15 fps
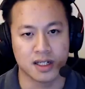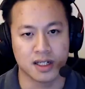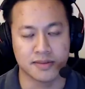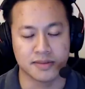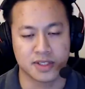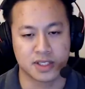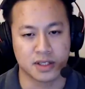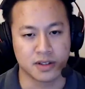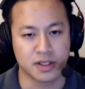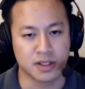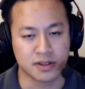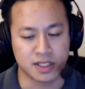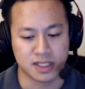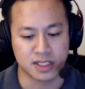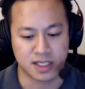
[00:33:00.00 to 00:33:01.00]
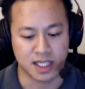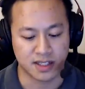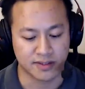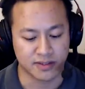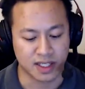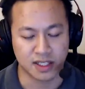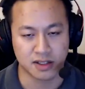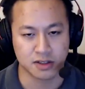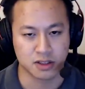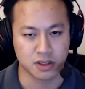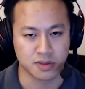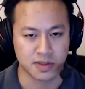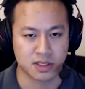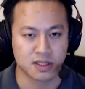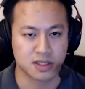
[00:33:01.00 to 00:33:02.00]
So just kind of getting those
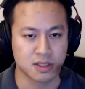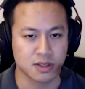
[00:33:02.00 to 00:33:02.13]
superstars.